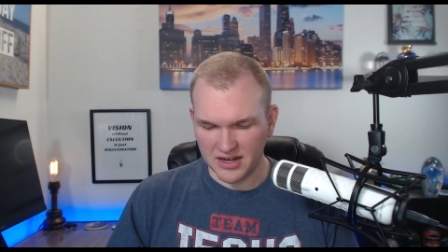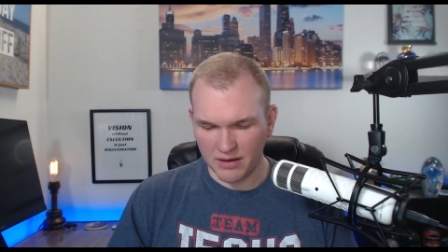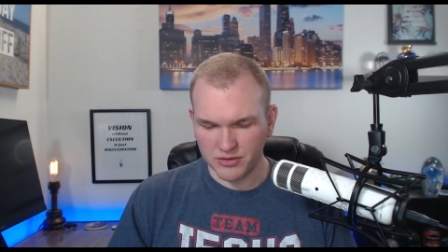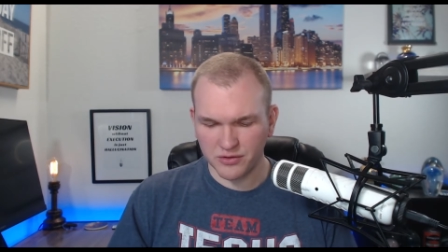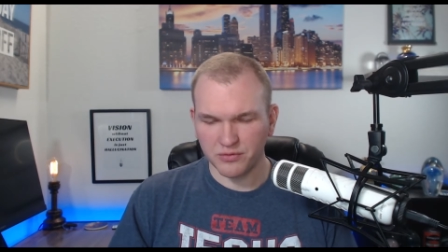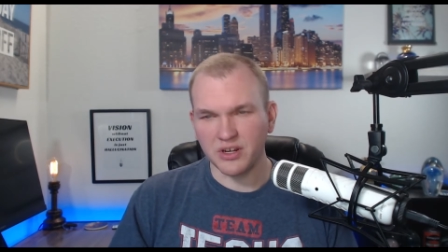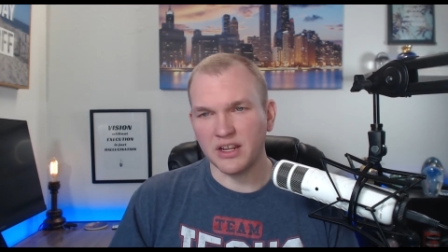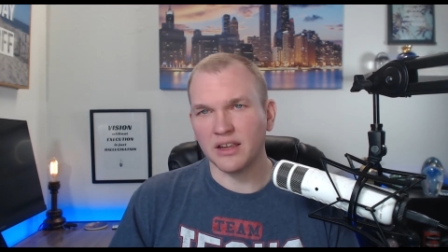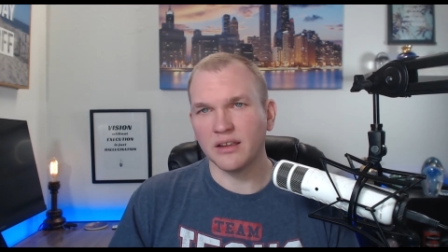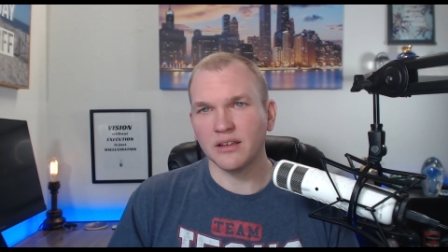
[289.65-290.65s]
I was
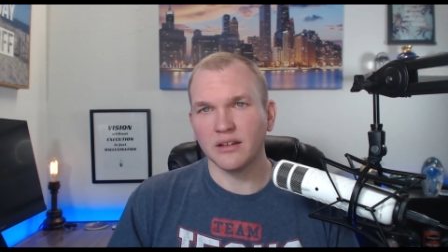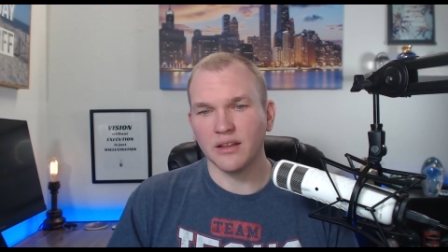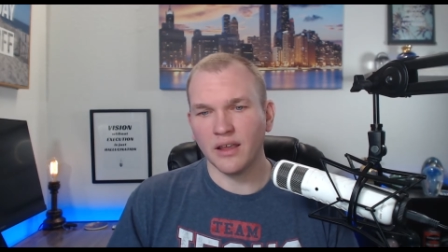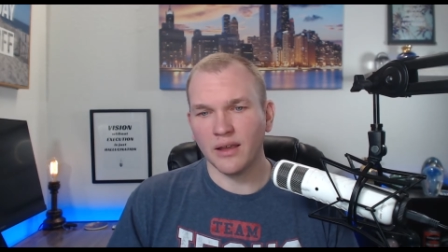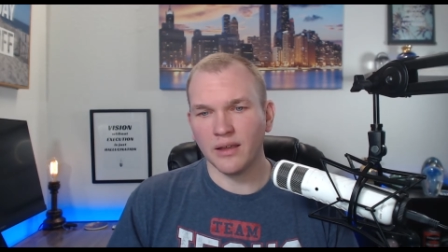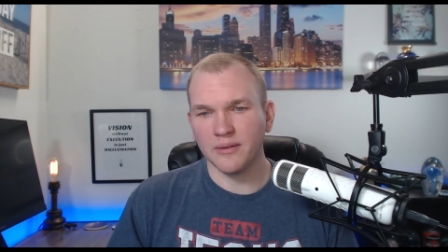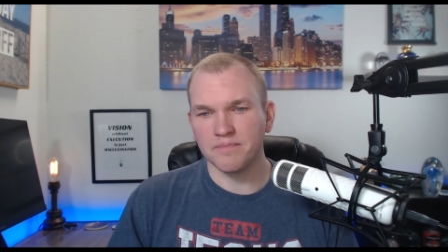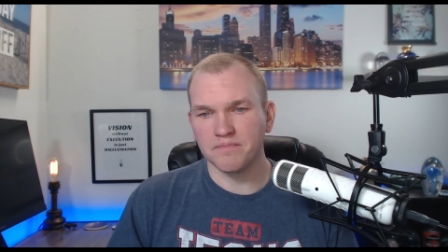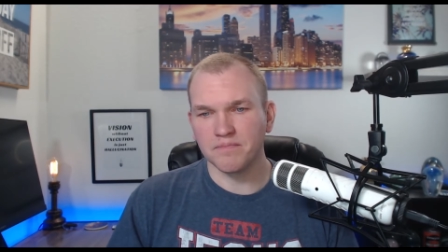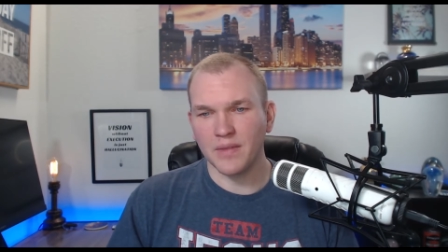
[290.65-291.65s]
reading
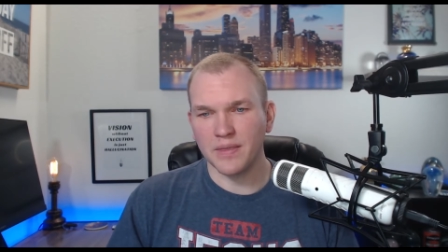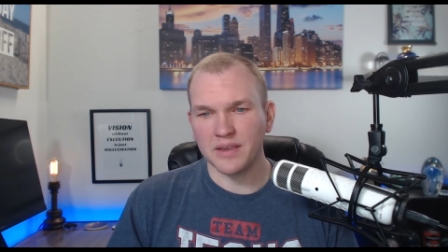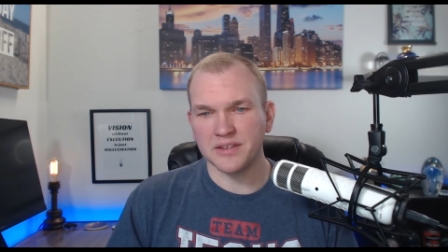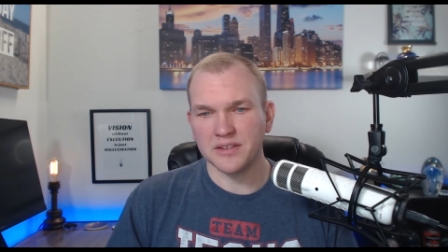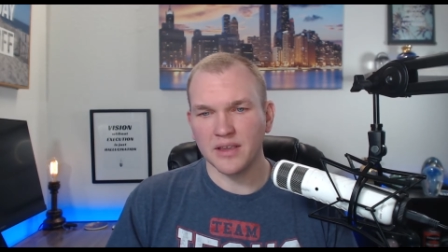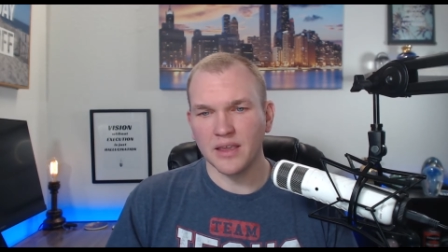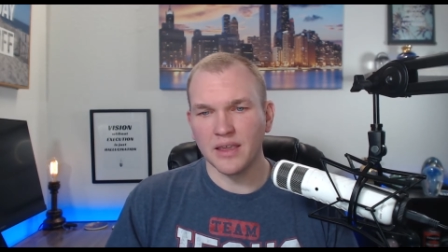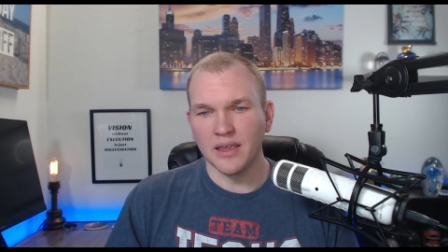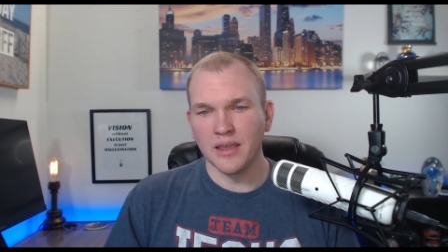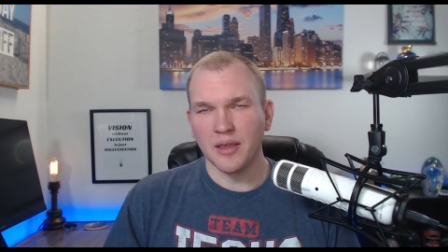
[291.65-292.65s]
this
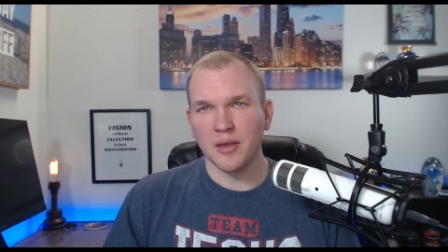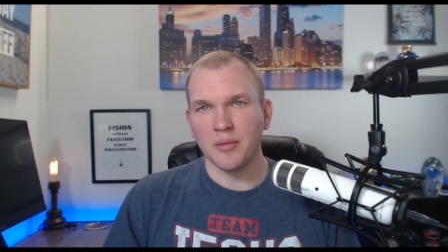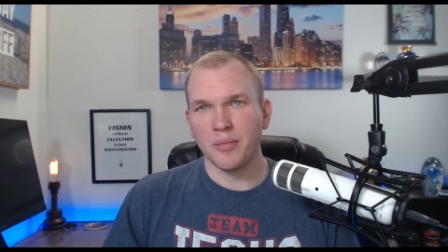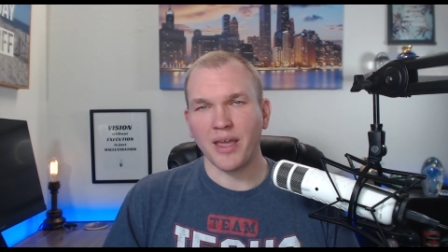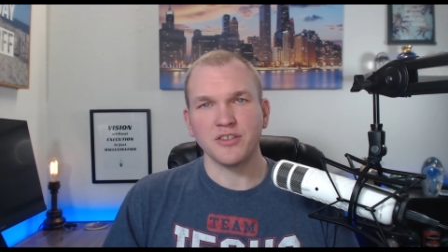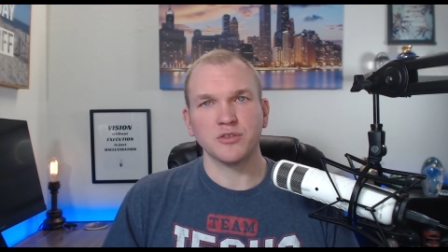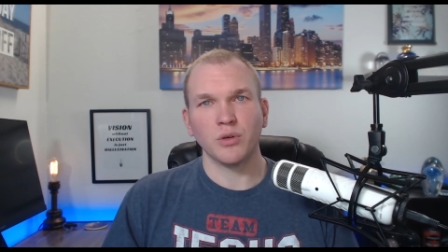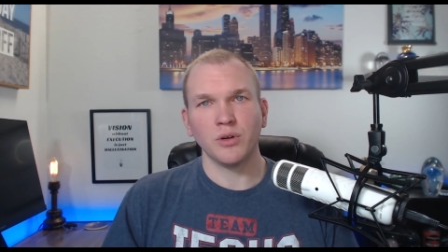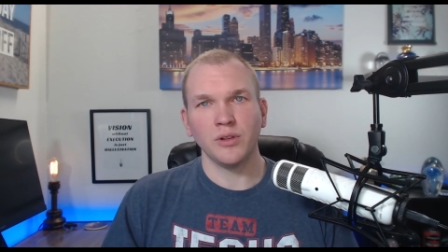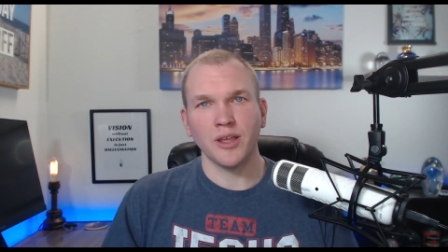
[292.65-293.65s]

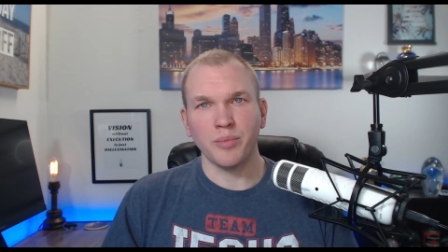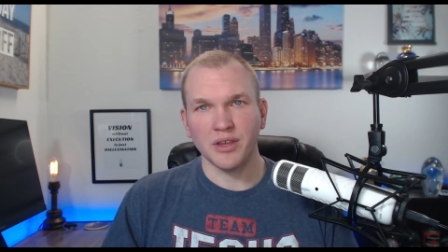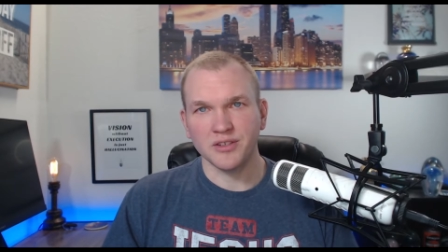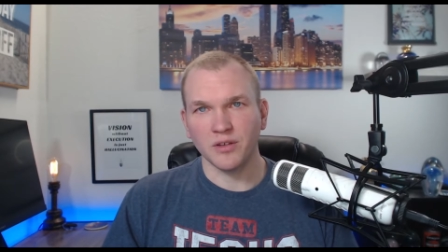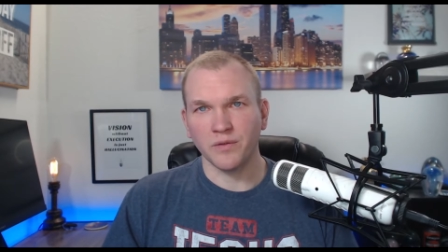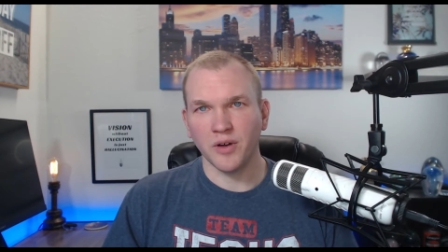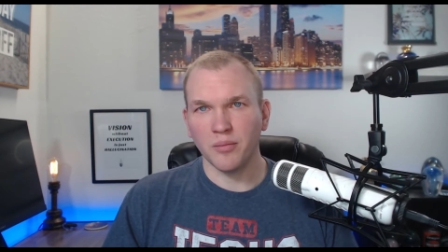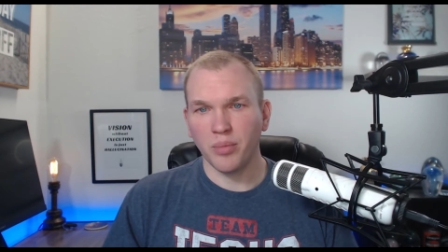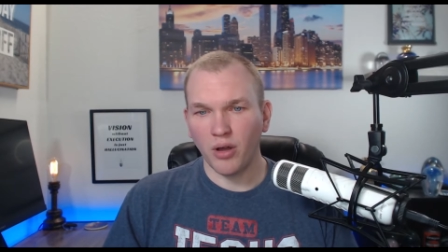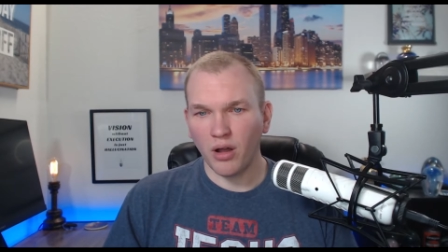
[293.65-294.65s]
pastoral epistle
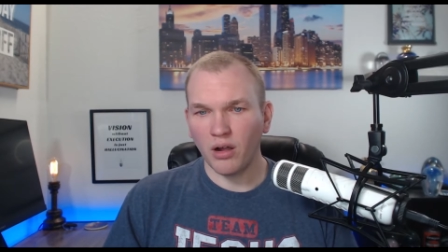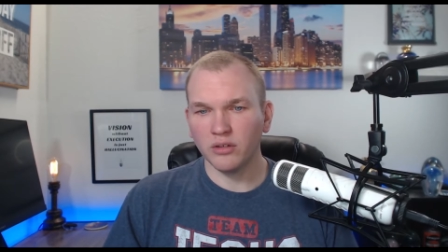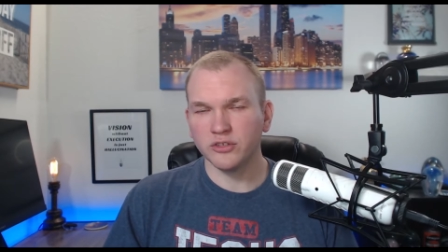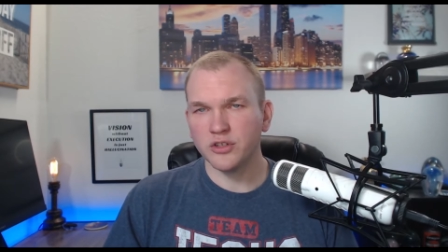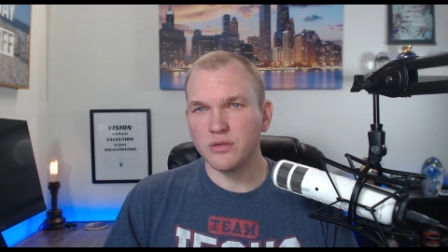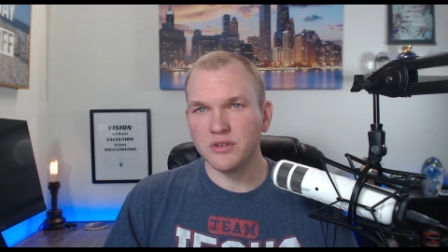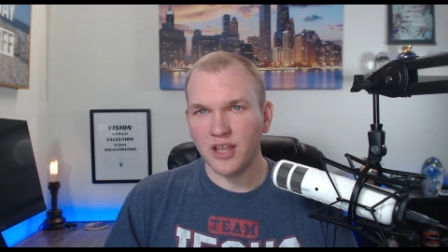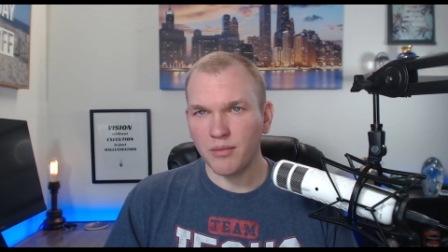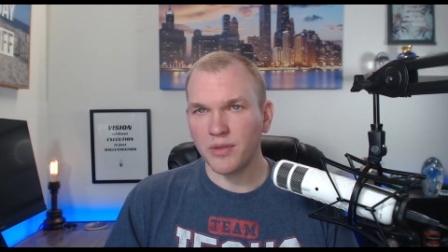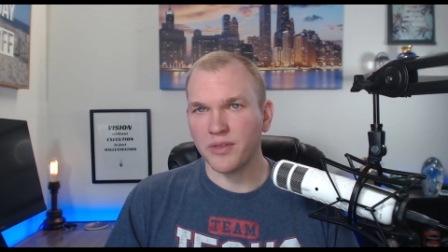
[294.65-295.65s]
from Paul to
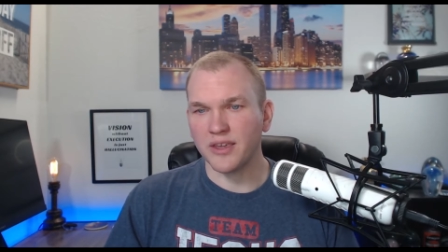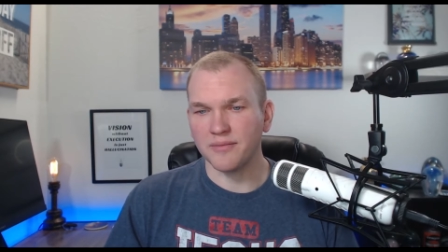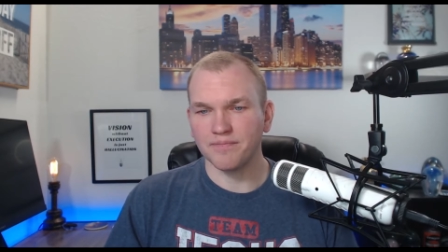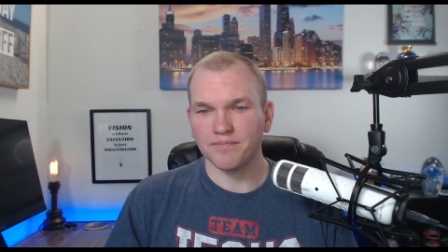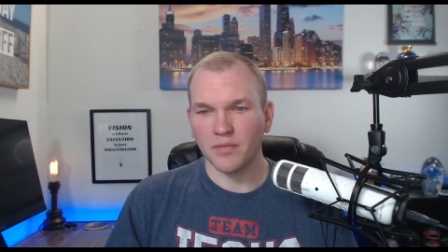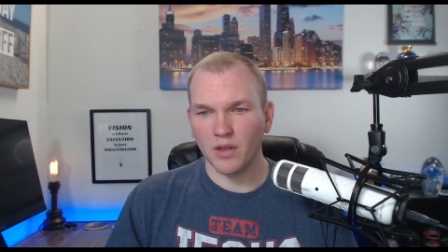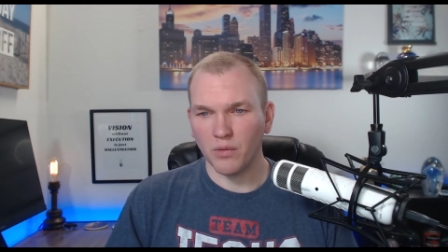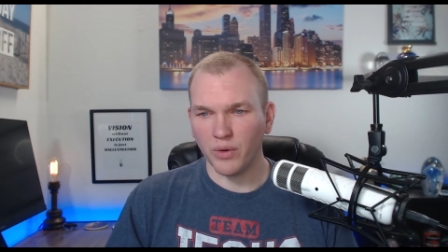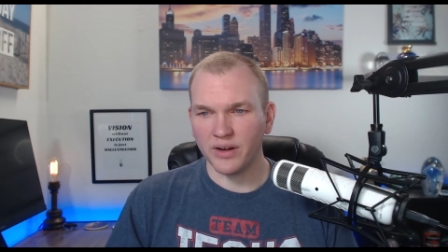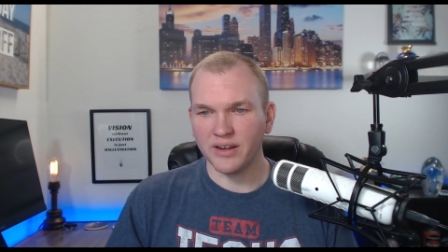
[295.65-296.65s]
Timothy
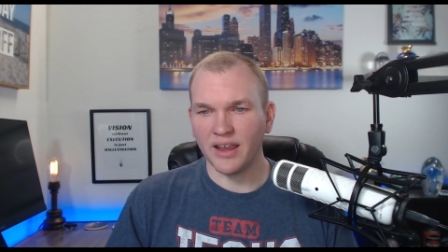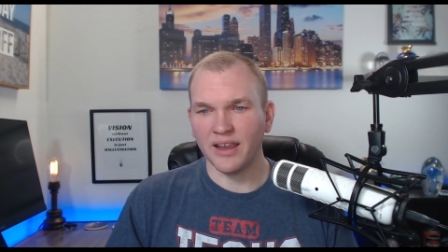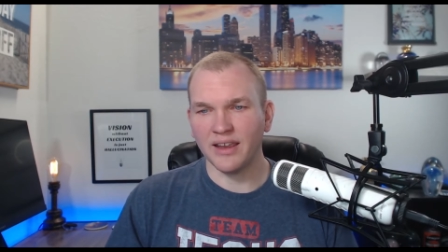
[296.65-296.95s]
one day,